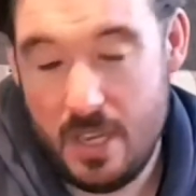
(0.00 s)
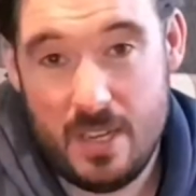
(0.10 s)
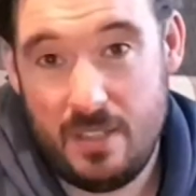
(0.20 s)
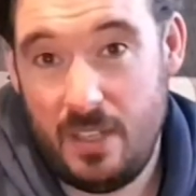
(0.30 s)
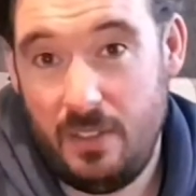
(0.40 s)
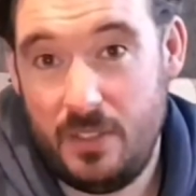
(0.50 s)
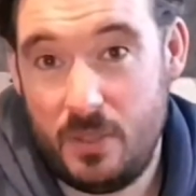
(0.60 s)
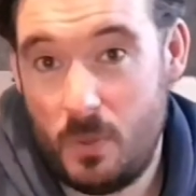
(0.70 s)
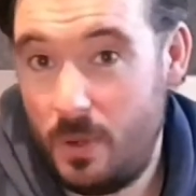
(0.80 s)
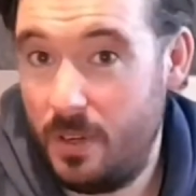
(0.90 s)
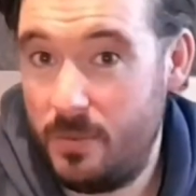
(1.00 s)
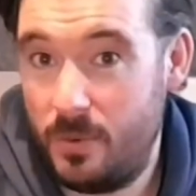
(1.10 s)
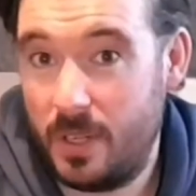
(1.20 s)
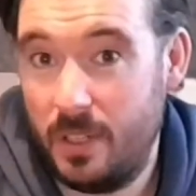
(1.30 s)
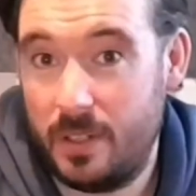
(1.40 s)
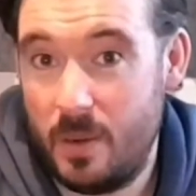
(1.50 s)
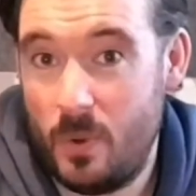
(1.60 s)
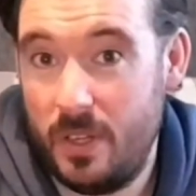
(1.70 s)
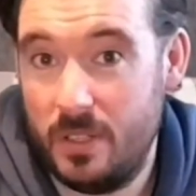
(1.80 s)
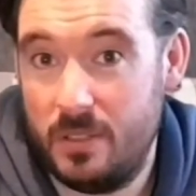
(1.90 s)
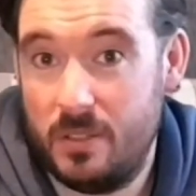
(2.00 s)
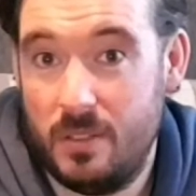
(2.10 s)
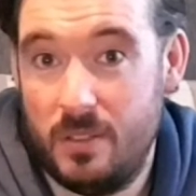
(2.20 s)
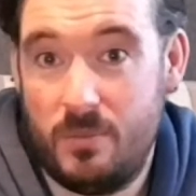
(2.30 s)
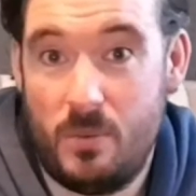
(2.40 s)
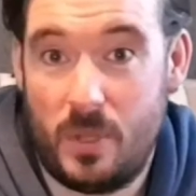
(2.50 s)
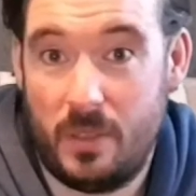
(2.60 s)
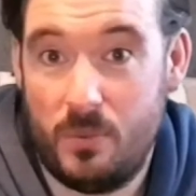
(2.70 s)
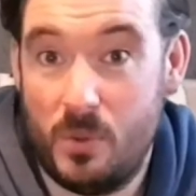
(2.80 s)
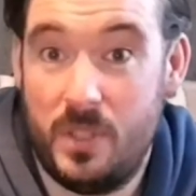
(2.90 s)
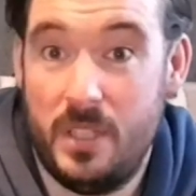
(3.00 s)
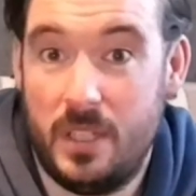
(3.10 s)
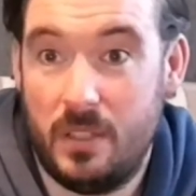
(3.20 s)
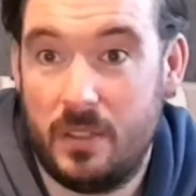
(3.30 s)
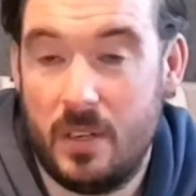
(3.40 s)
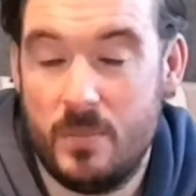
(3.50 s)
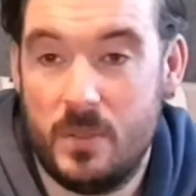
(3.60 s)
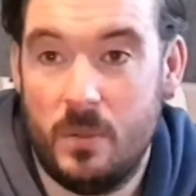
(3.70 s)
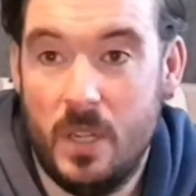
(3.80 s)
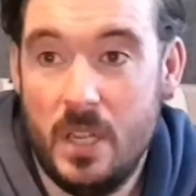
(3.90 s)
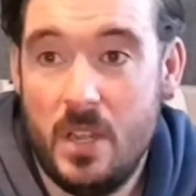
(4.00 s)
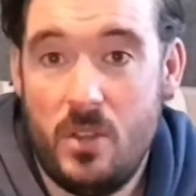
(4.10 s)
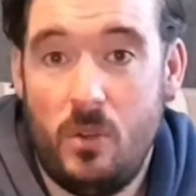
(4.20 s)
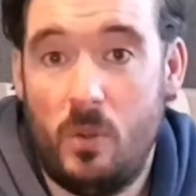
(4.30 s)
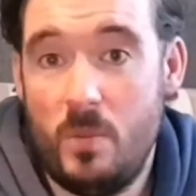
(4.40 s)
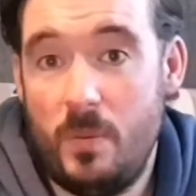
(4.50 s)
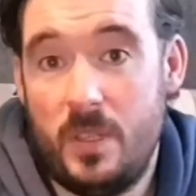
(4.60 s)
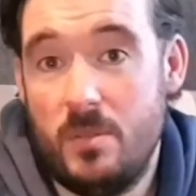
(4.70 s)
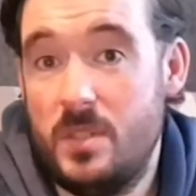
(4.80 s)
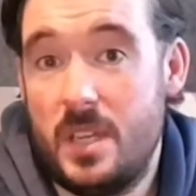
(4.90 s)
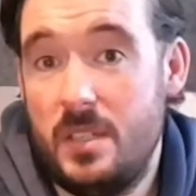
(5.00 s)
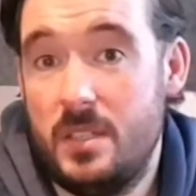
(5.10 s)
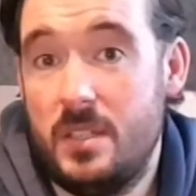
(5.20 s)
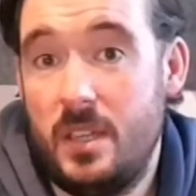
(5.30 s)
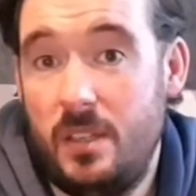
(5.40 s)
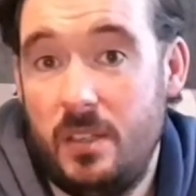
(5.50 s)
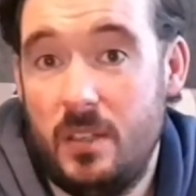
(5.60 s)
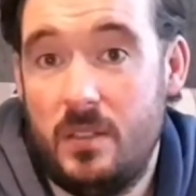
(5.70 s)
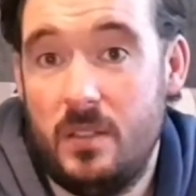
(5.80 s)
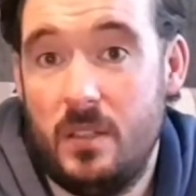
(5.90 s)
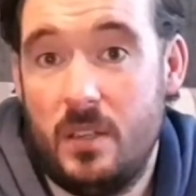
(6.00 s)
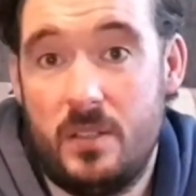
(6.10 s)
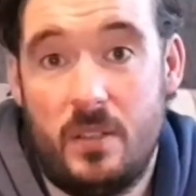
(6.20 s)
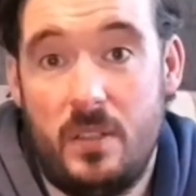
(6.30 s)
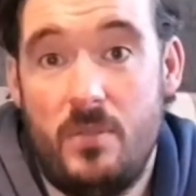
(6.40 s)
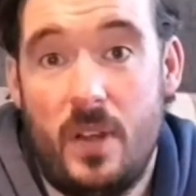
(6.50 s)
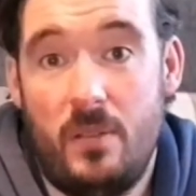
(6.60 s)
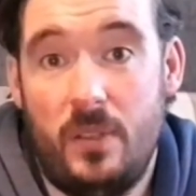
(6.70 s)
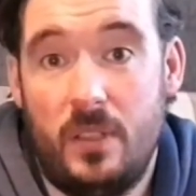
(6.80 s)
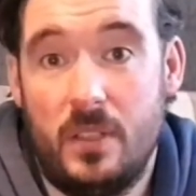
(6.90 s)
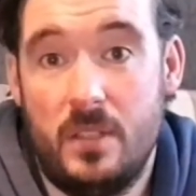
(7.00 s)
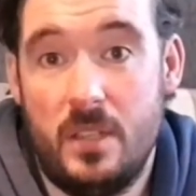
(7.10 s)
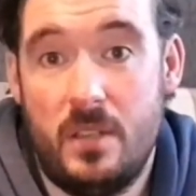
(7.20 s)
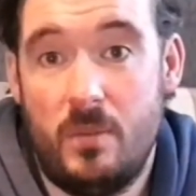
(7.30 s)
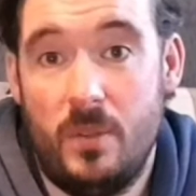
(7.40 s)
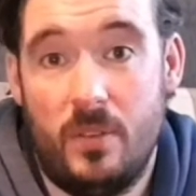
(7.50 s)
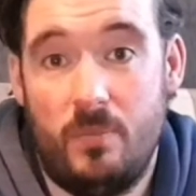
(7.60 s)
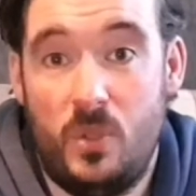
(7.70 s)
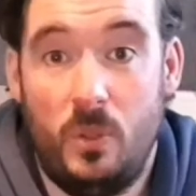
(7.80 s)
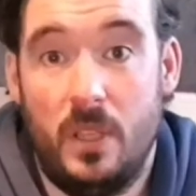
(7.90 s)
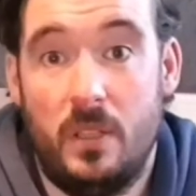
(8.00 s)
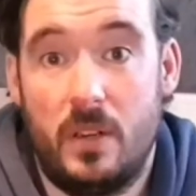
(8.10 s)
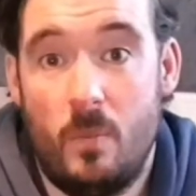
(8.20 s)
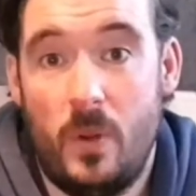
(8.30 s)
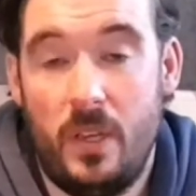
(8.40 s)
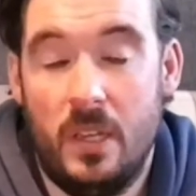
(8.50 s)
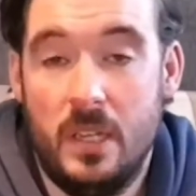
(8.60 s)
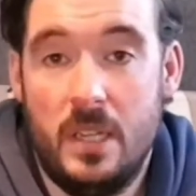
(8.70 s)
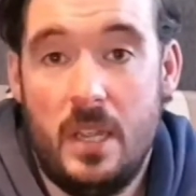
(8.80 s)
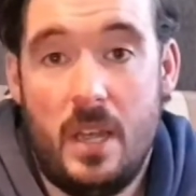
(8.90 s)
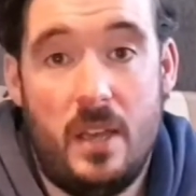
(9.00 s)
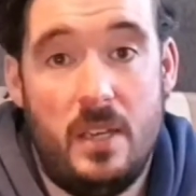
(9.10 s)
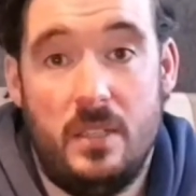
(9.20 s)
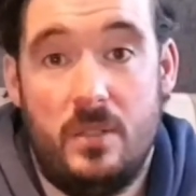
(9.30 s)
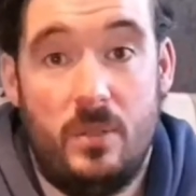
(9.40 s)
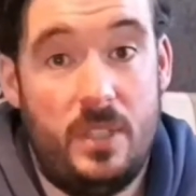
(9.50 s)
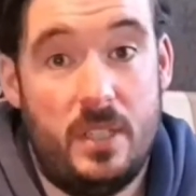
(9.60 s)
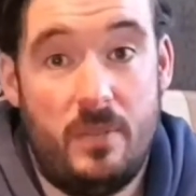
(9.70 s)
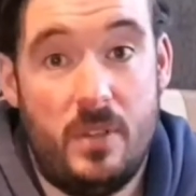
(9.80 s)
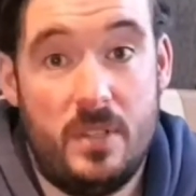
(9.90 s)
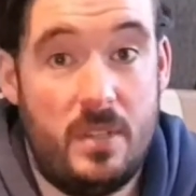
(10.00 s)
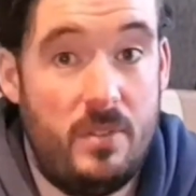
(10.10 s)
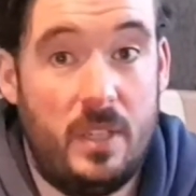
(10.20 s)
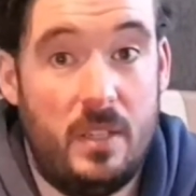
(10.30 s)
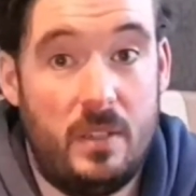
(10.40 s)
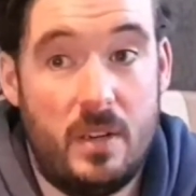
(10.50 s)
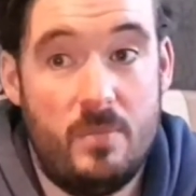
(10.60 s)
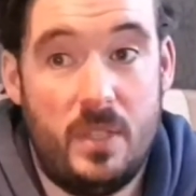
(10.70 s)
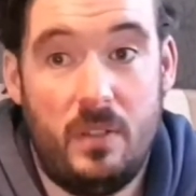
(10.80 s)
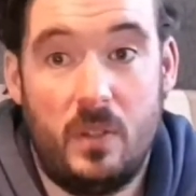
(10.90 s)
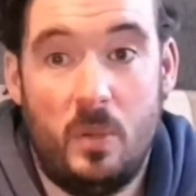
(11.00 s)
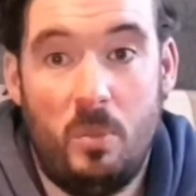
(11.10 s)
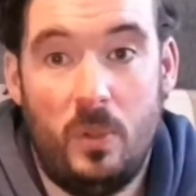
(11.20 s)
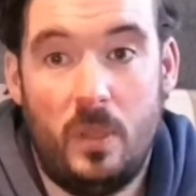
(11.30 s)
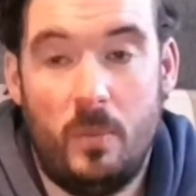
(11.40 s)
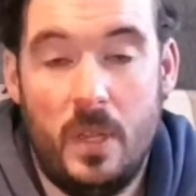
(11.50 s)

10 litres of water and a 4 kilogram weight is 14 kilograms. So you could maybe downsize this idea to a sturdy 5 litre container with a 2 kilogram weight, and then it's only 7 kilograms that you're going to pull up.